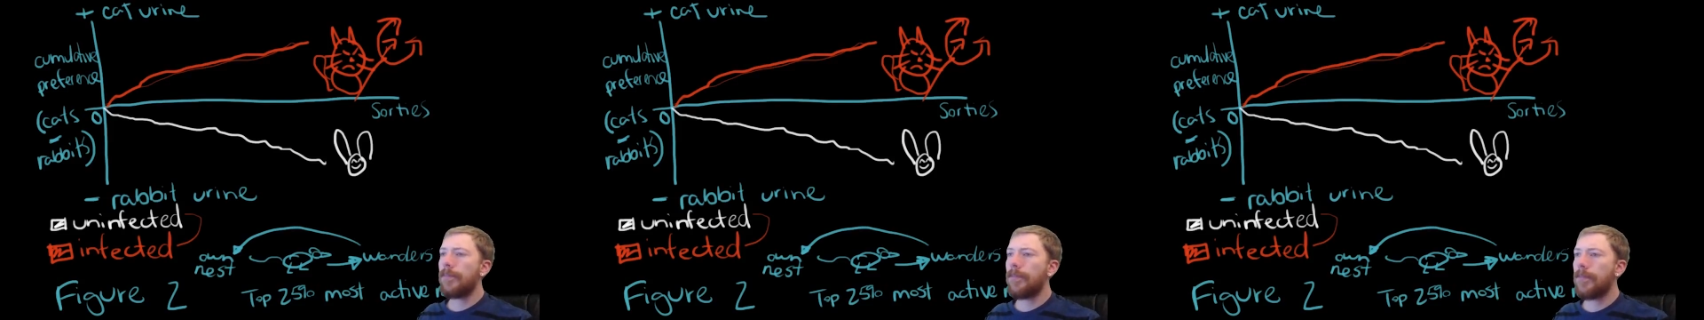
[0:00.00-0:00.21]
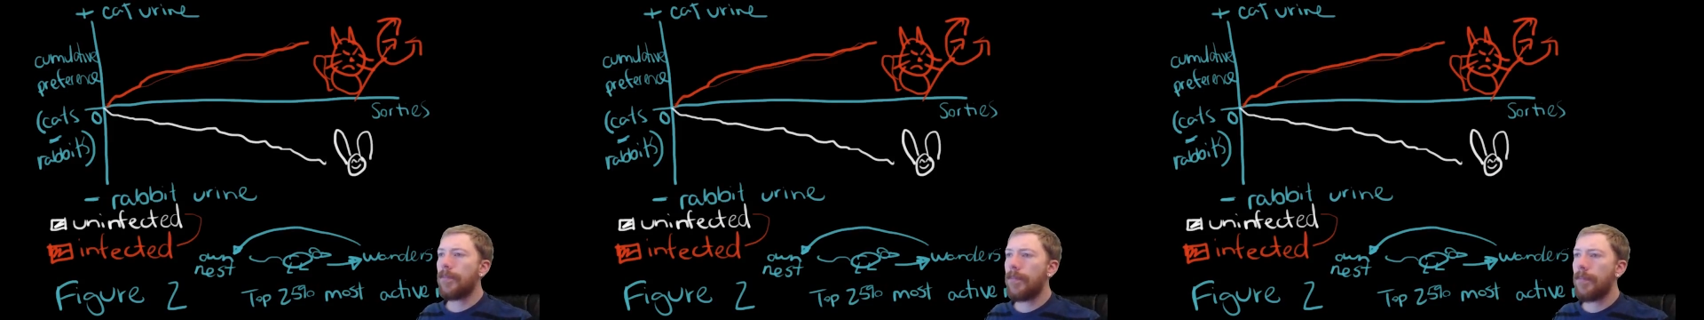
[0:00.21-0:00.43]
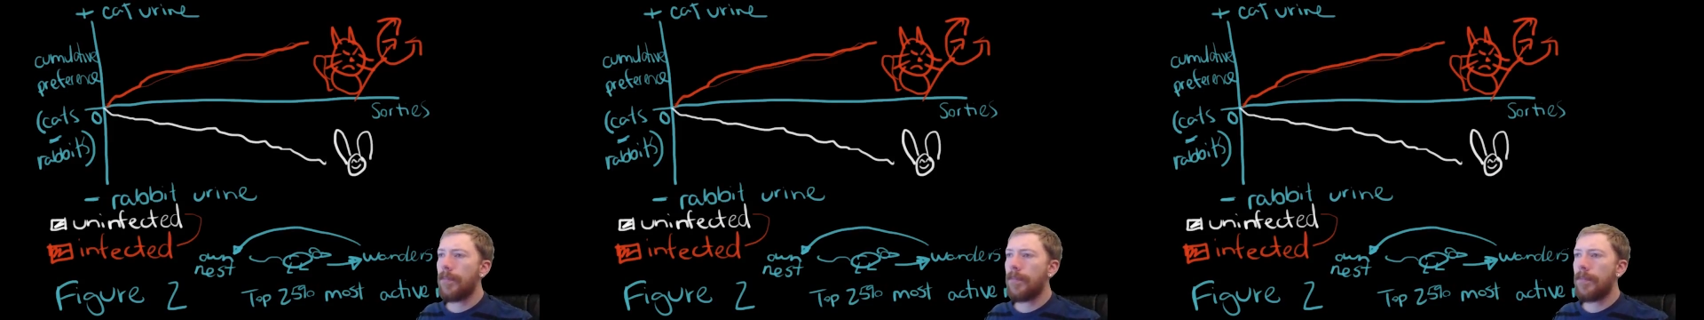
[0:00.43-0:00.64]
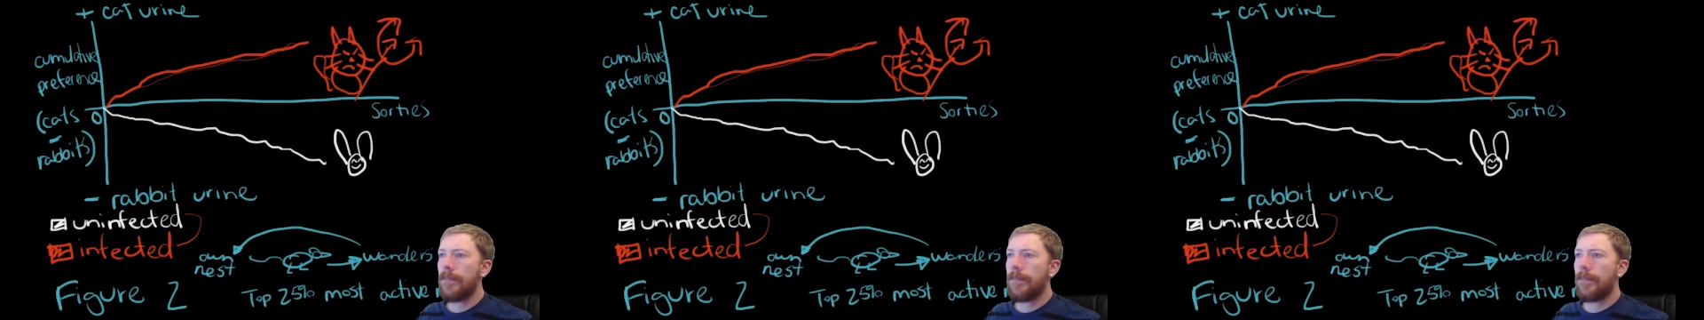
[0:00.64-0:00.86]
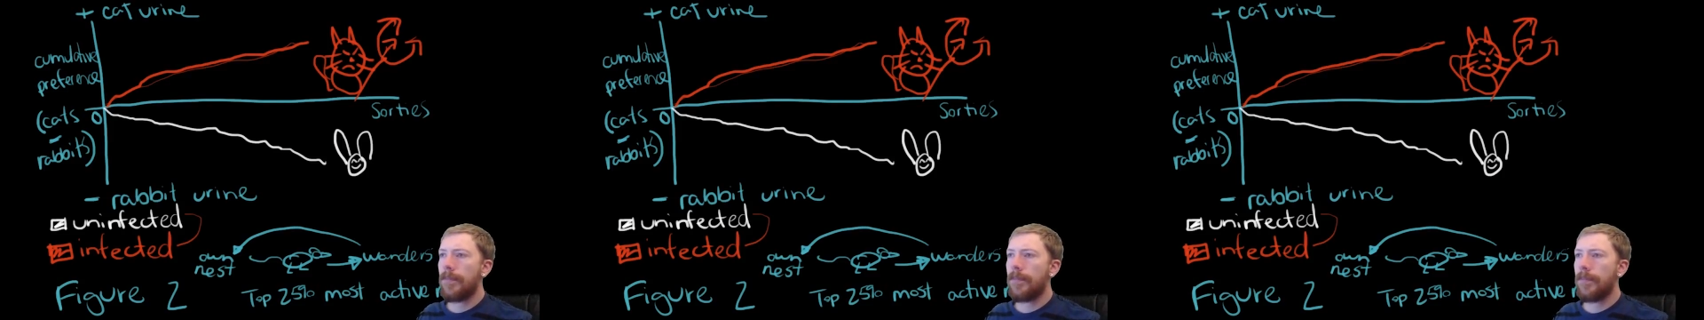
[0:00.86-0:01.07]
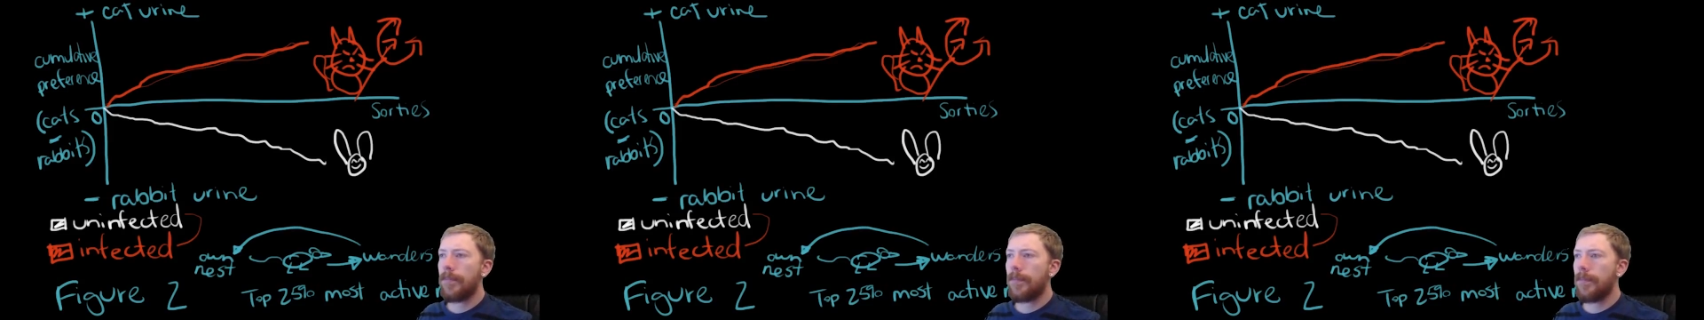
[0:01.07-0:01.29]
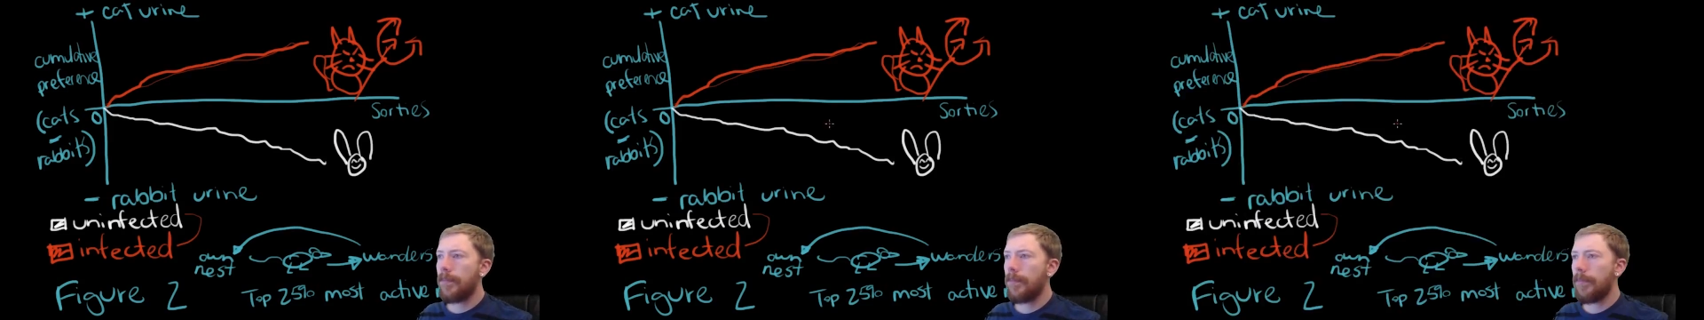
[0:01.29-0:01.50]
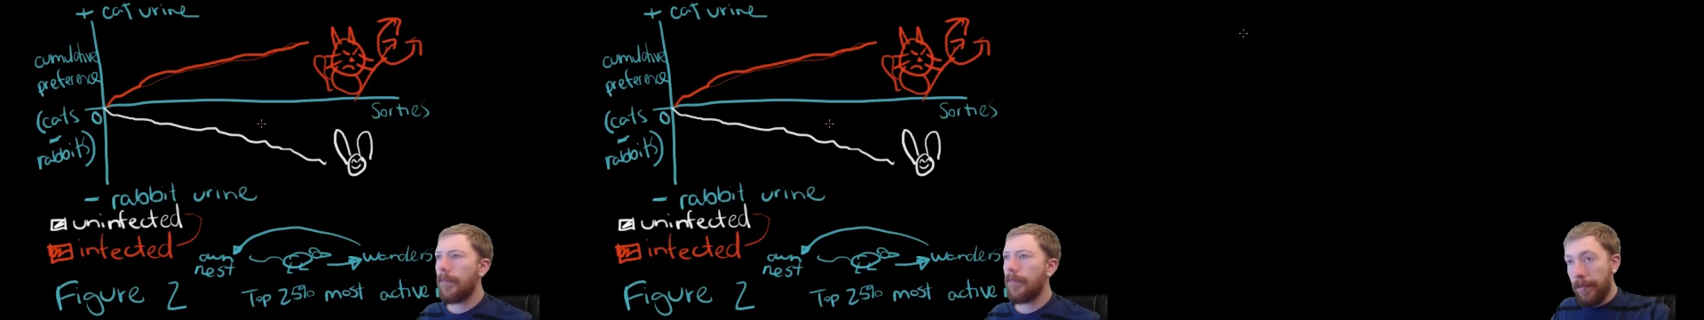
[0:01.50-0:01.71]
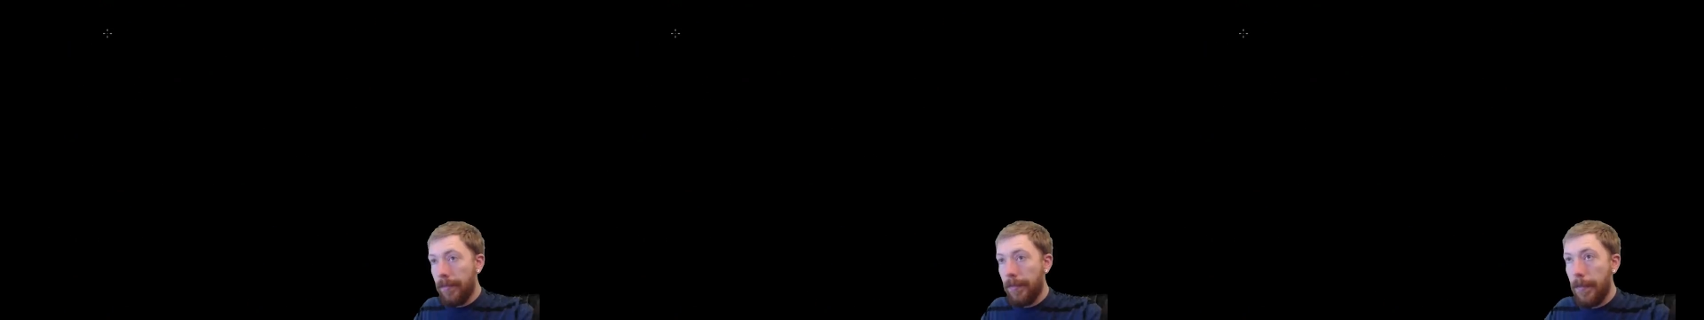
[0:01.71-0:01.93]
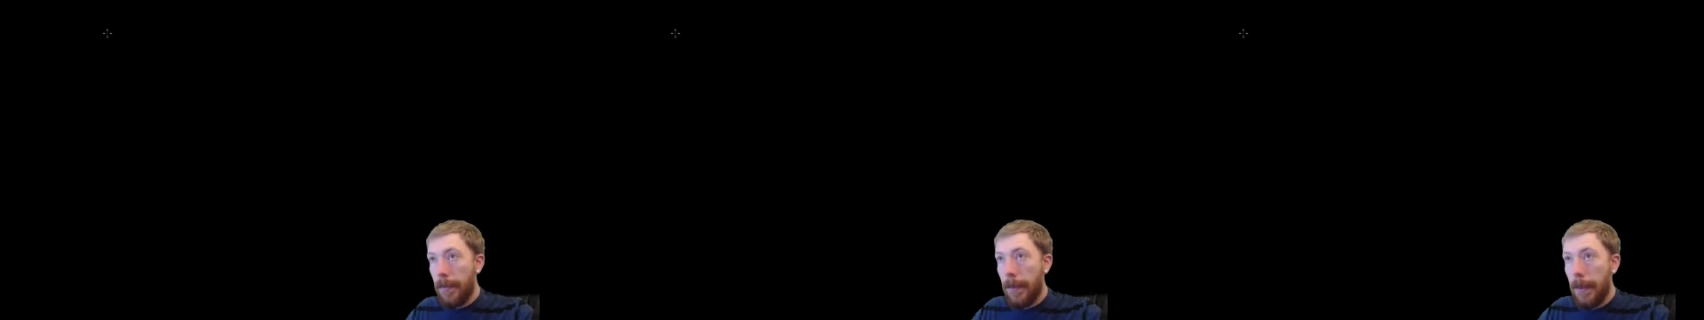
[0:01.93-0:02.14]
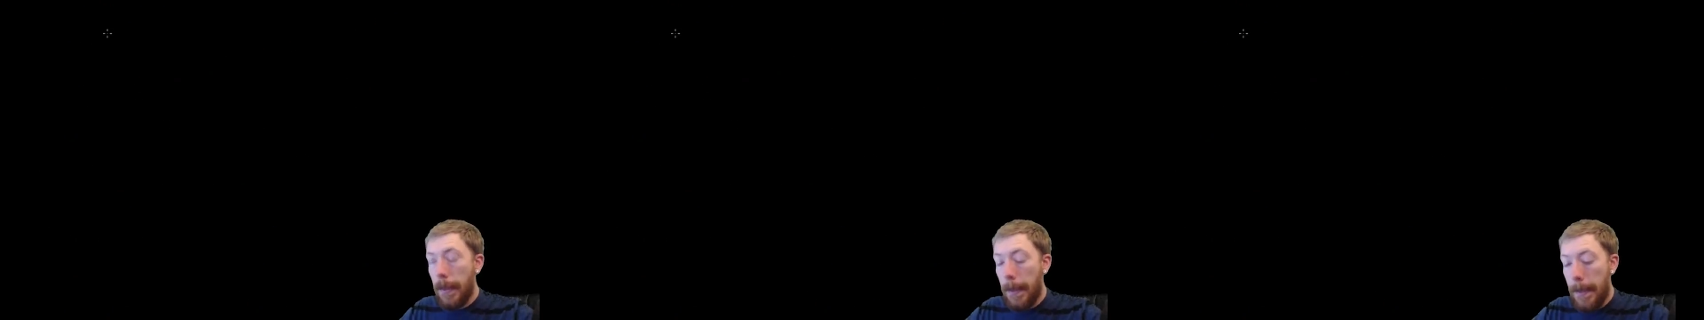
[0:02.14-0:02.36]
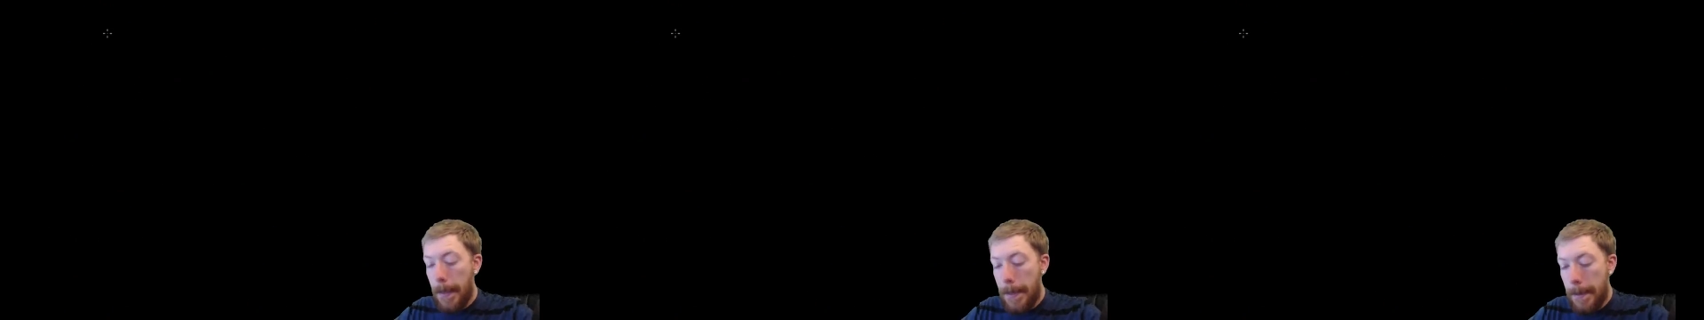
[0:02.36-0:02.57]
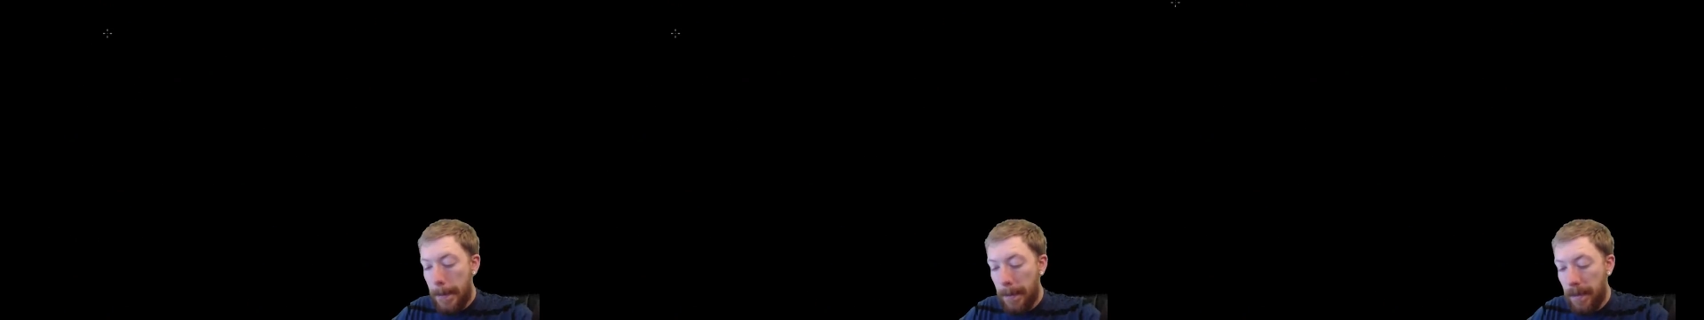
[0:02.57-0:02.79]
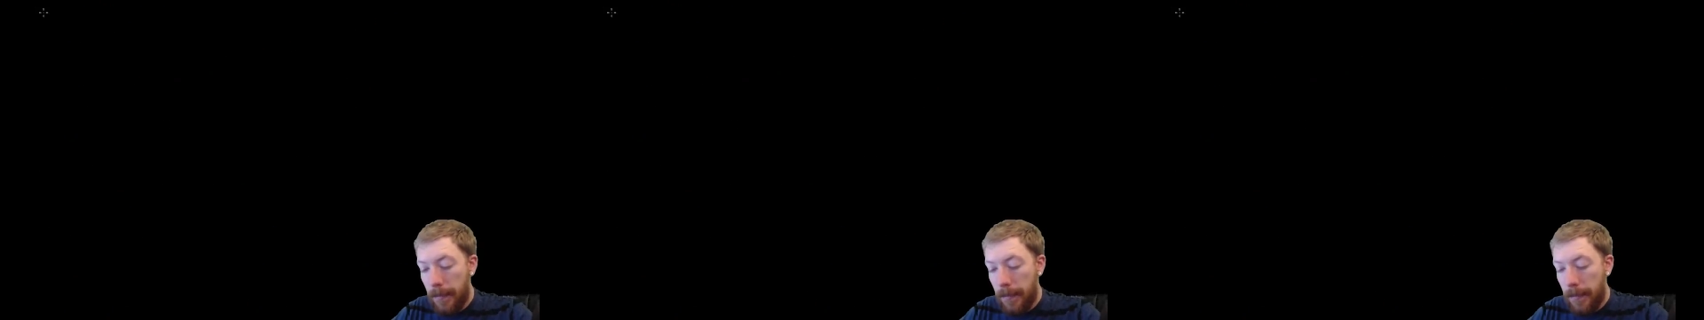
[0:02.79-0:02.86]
Nothing is said.